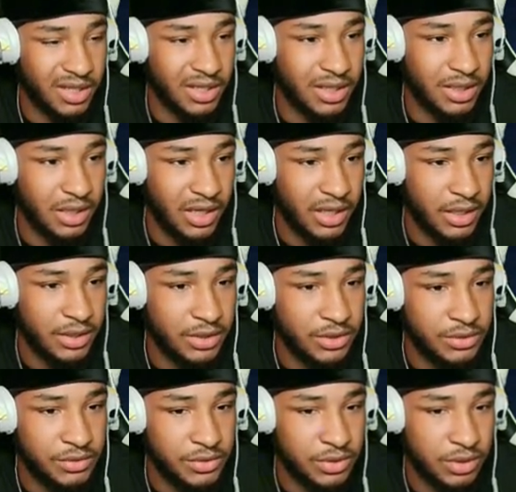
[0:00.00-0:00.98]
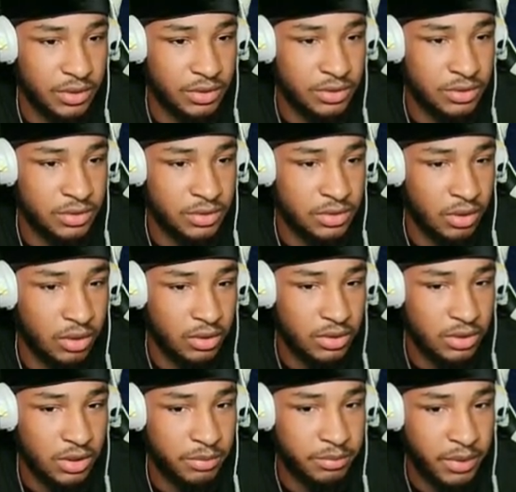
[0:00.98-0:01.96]
clan. Use your
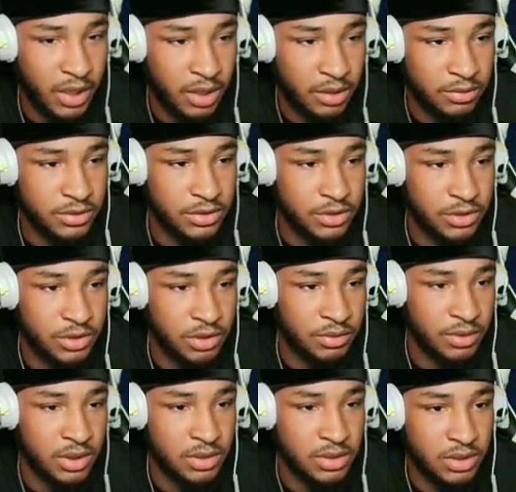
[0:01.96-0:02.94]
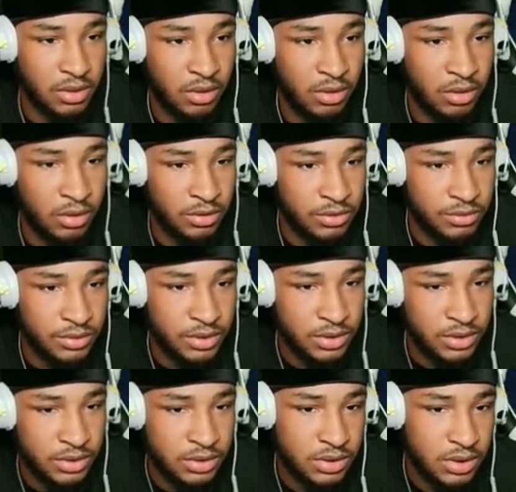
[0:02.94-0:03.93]
darkling power to show us all you
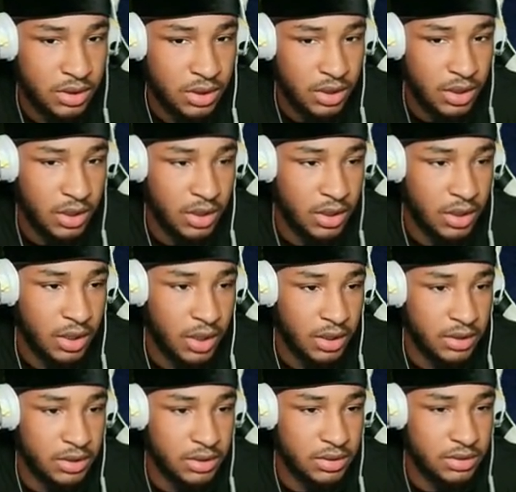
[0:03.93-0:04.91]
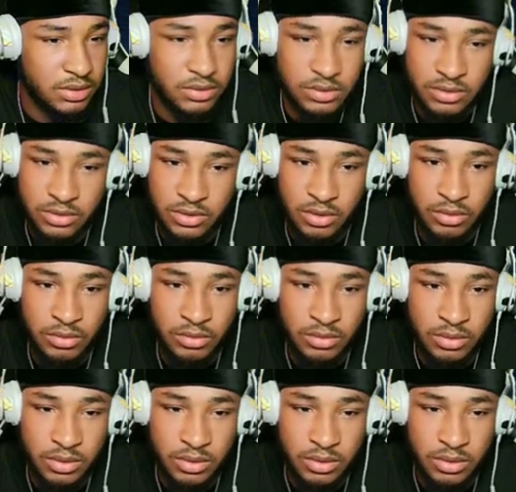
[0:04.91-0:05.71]
could. I show you